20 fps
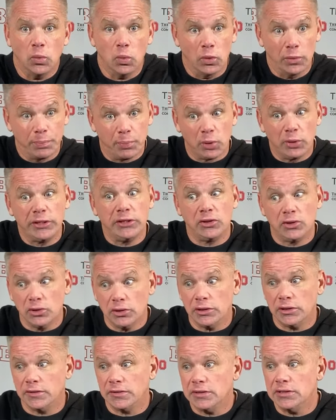We're pretty
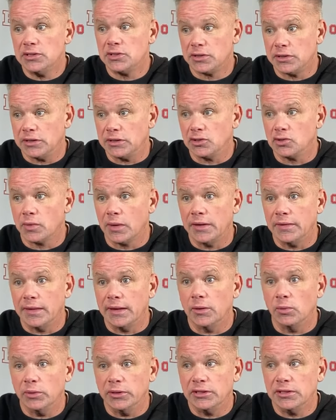good in these things right now.
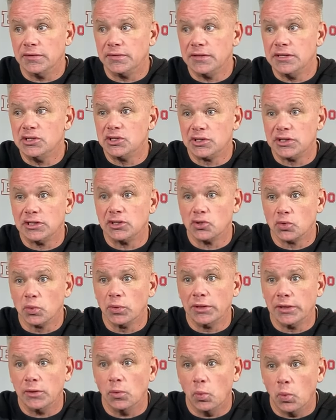We did these things
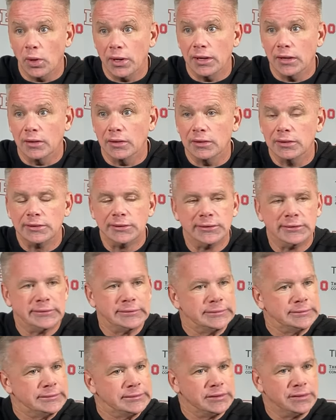really well.
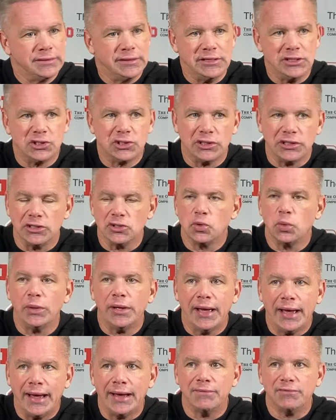These things we
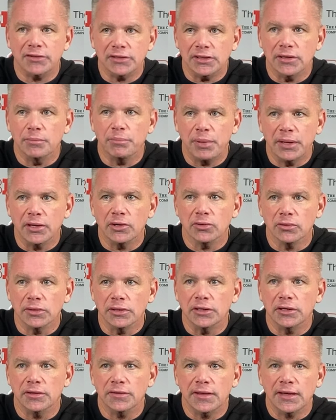have to get better
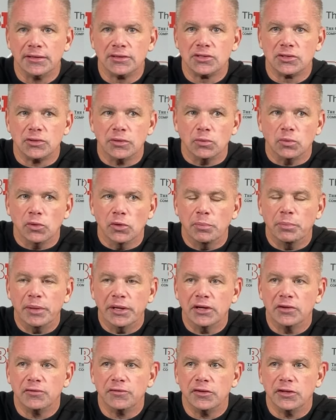in, and that's the real
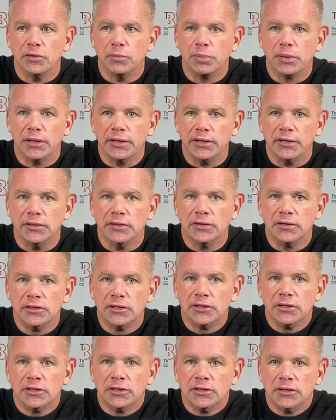benefit of playing
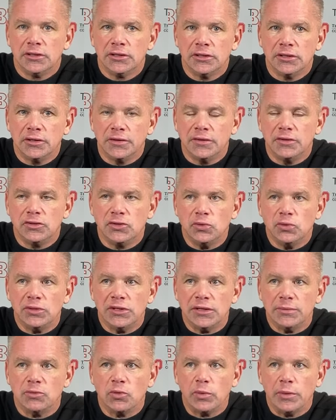the two
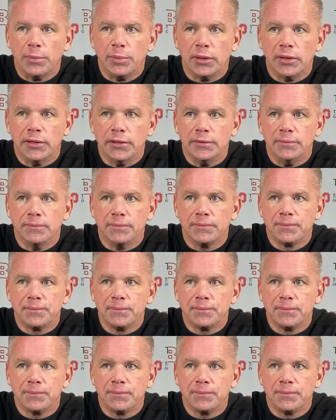teams we played.